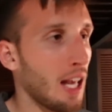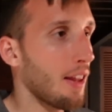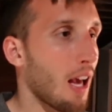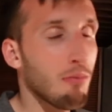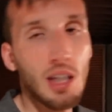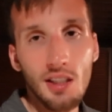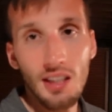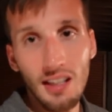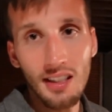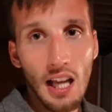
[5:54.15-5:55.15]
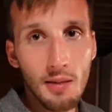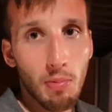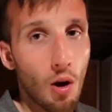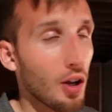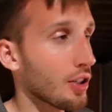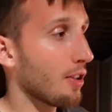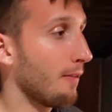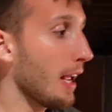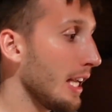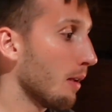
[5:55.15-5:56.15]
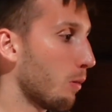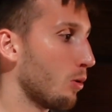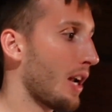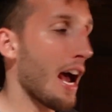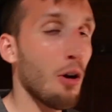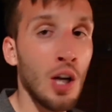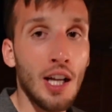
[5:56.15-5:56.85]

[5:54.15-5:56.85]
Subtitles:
that means there's less products available now.